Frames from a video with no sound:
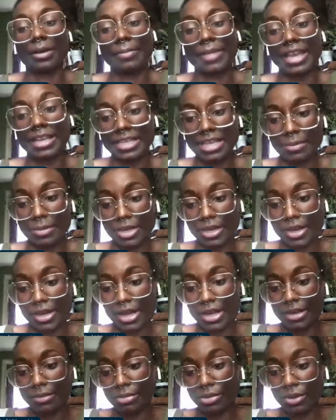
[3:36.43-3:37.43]
pandemic
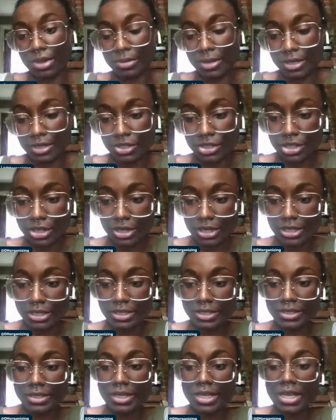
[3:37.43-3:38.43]
unemployment
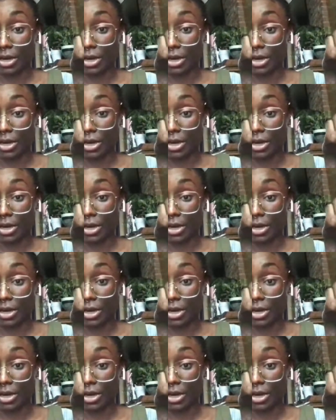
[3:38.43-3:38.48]
insurance.